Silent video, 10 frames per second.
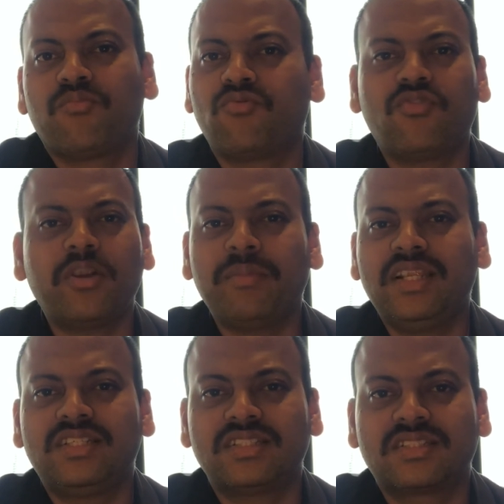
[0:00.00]
what
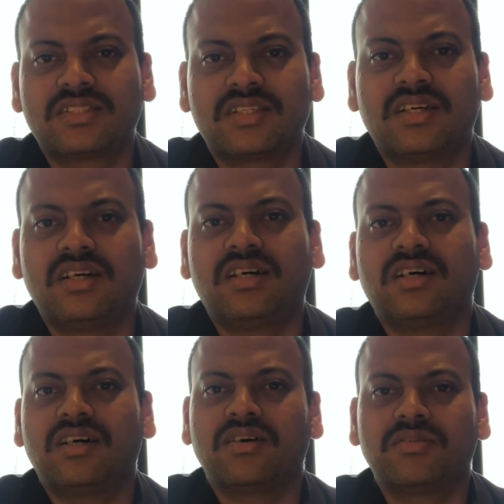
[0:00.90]
malicious
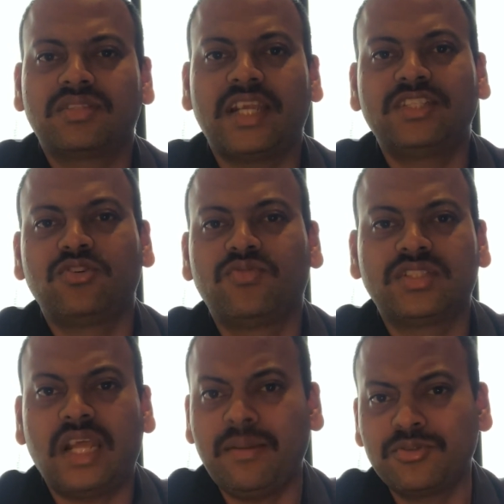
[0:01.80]
sites you
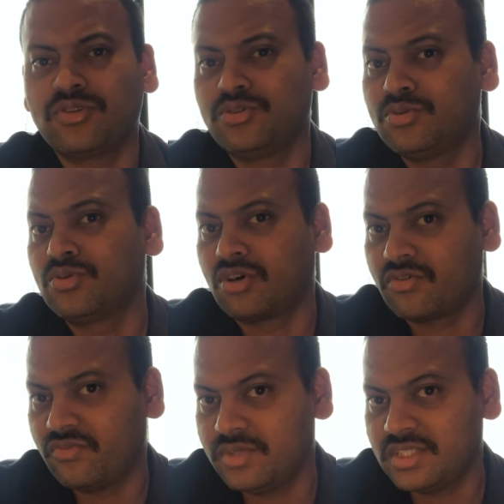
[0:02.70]
visit. I'm sure you do
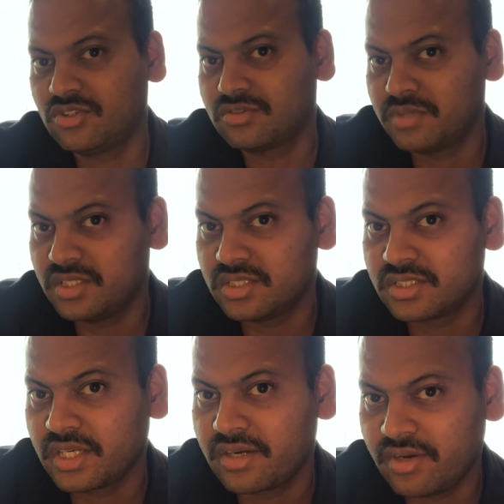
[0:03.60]
not visit those malicious
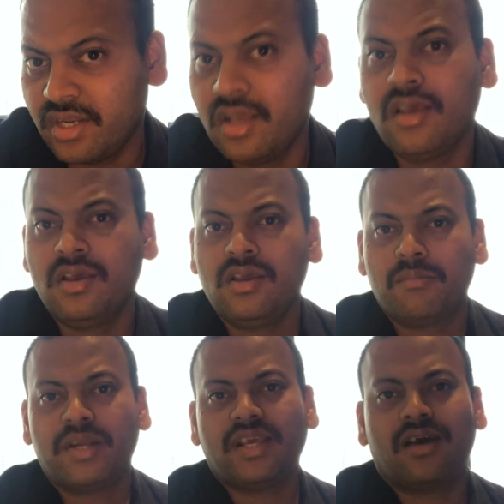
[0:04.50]
sites, right?
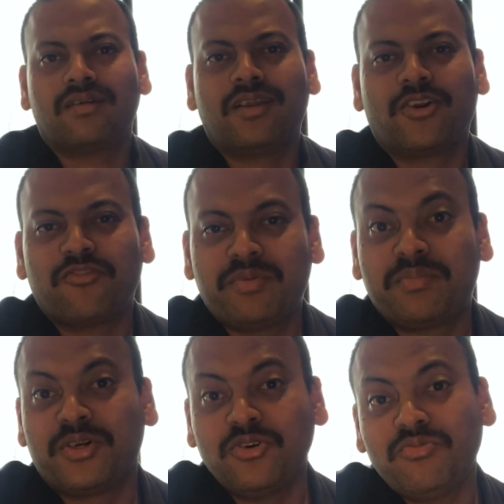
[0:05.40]
But yeah, a lot of
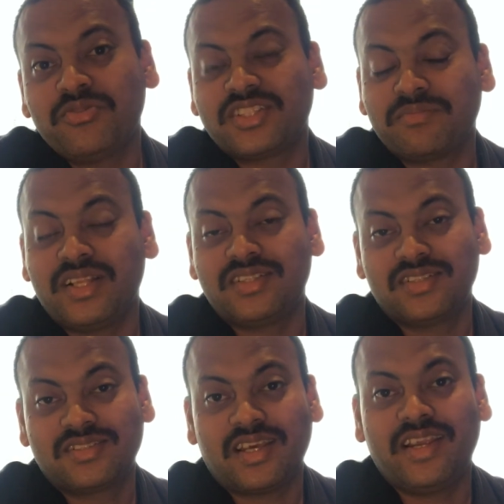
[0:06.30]
people do visit
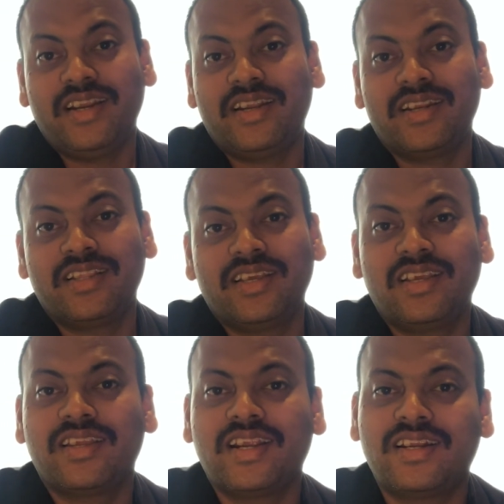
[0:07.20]
malicious site and
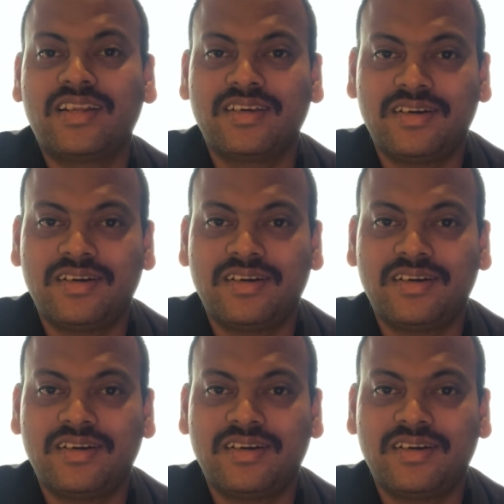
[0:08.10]
they get